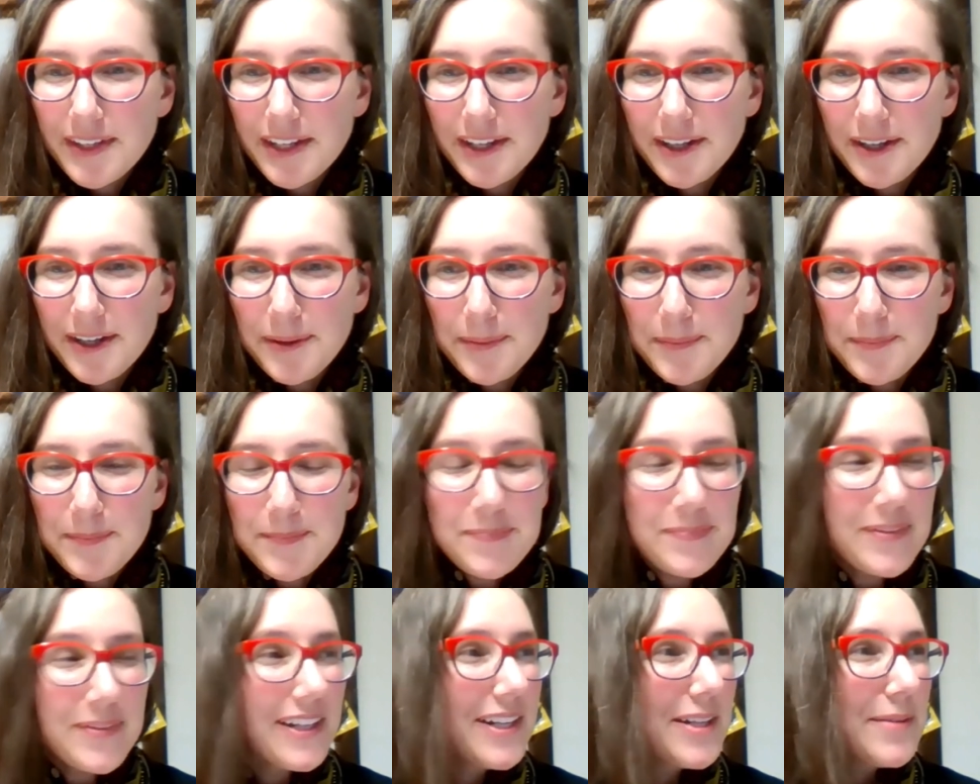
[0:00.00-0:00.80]

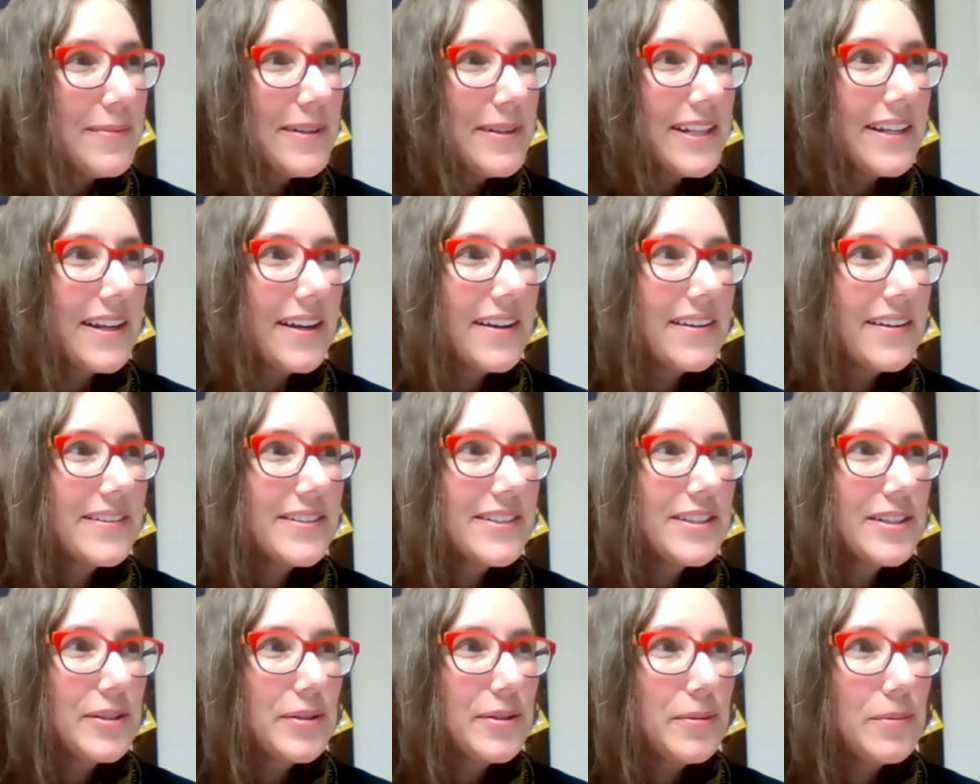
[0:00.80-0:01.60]
Um, anybody
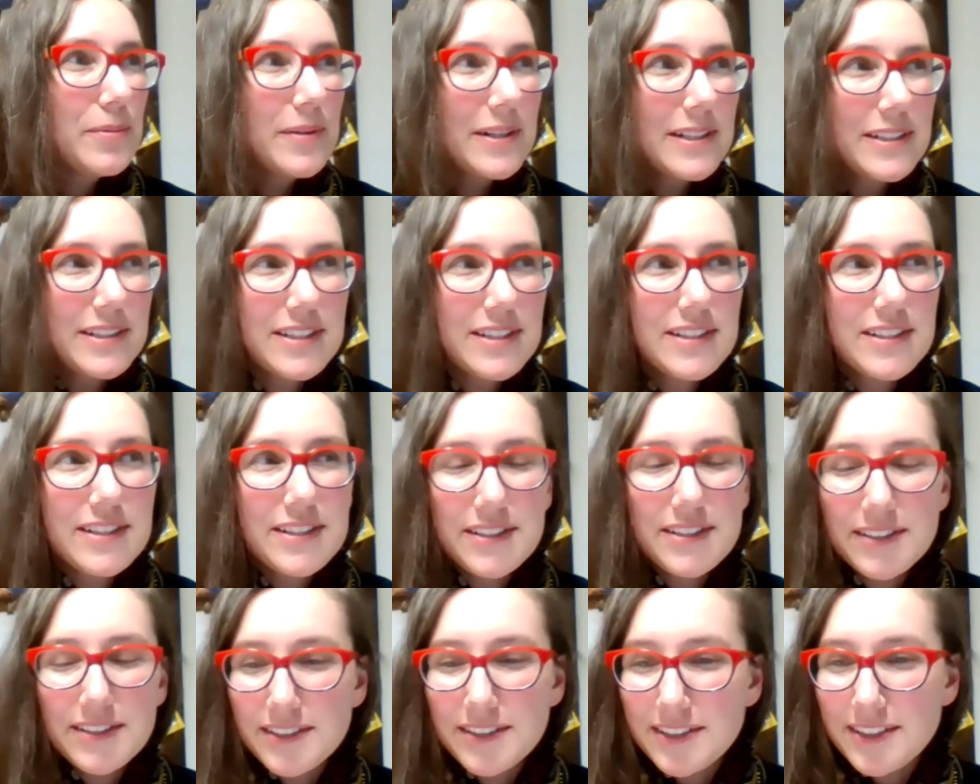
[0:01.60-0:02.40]
else who
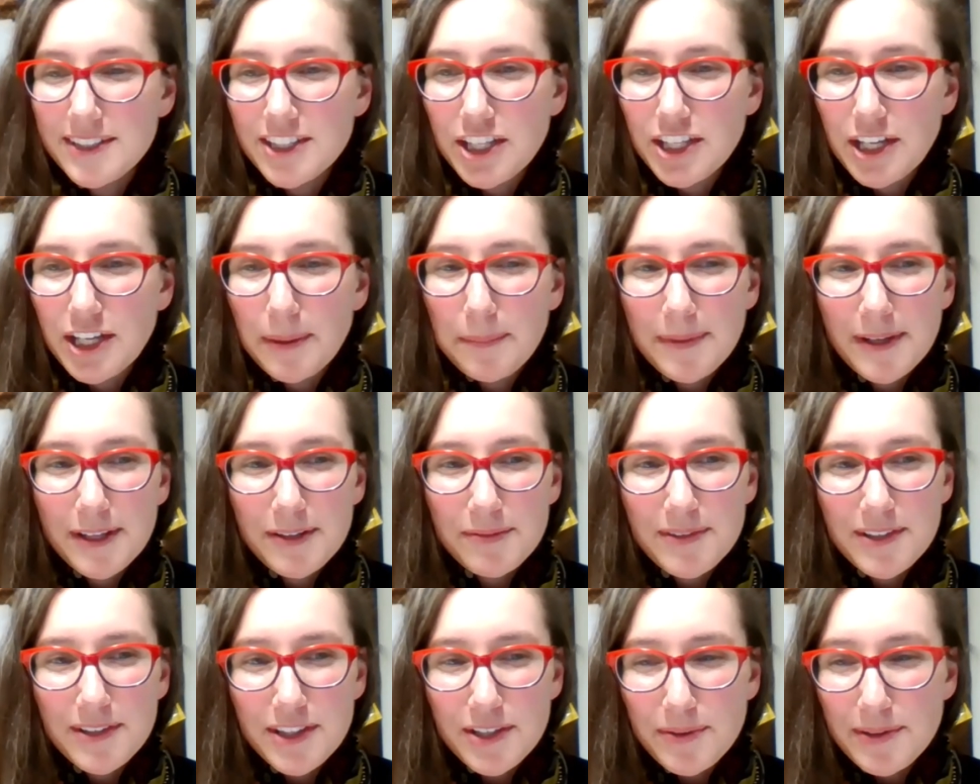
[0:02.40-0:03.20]
wants to to jump
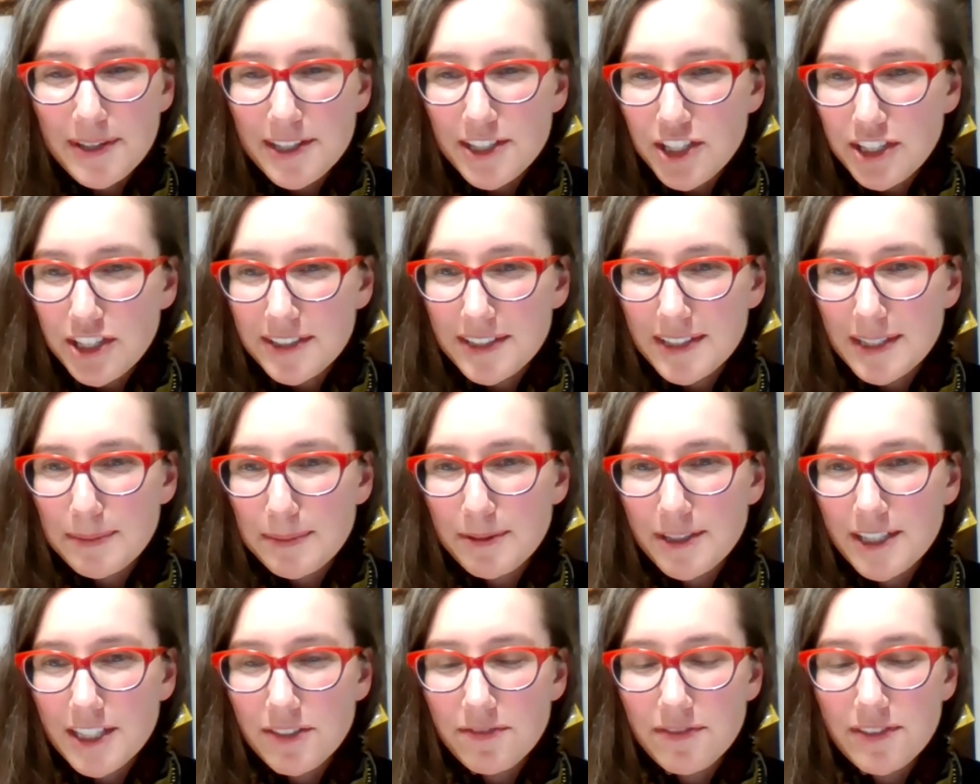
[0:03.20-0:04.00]
in with
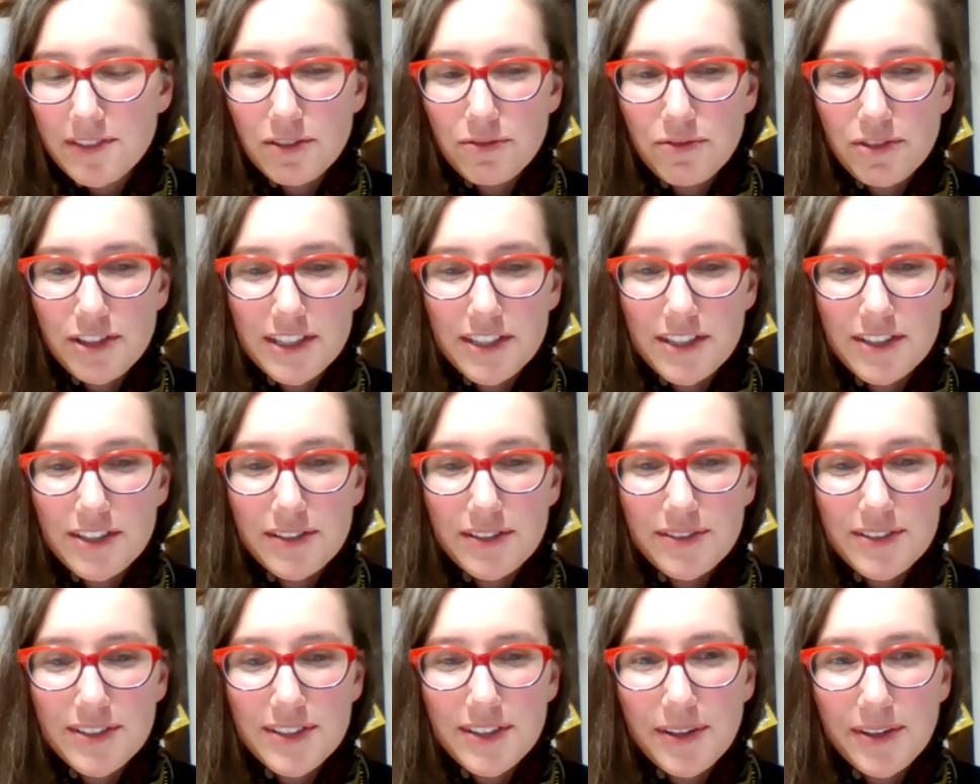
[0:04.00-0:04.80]
questions, please feel free to
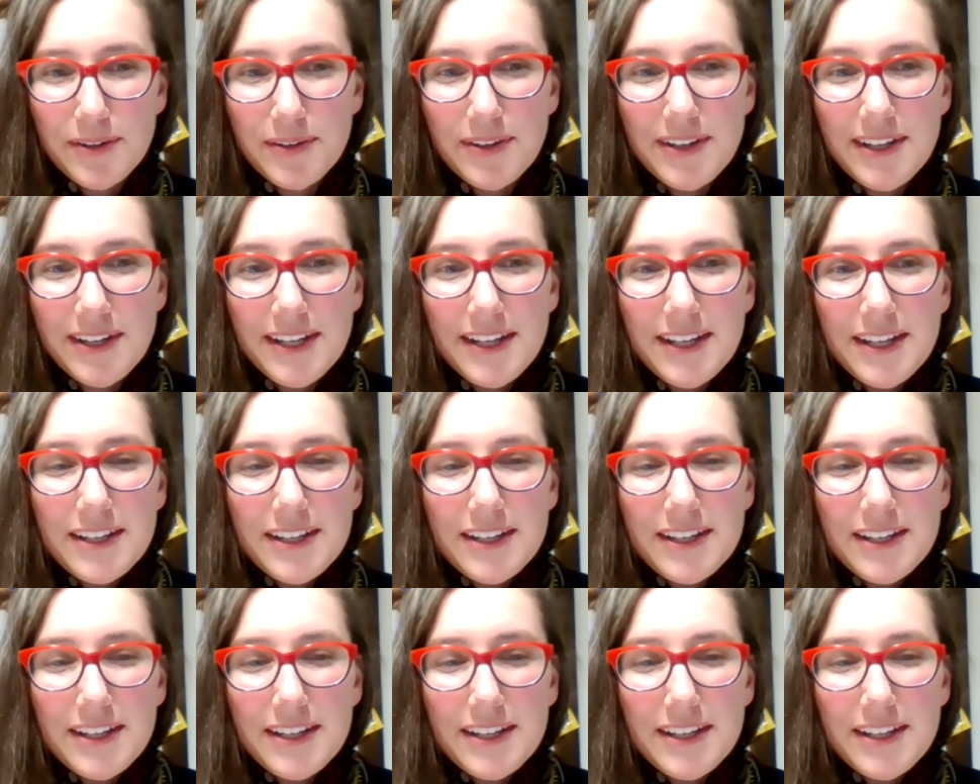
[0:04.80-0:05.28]
do so.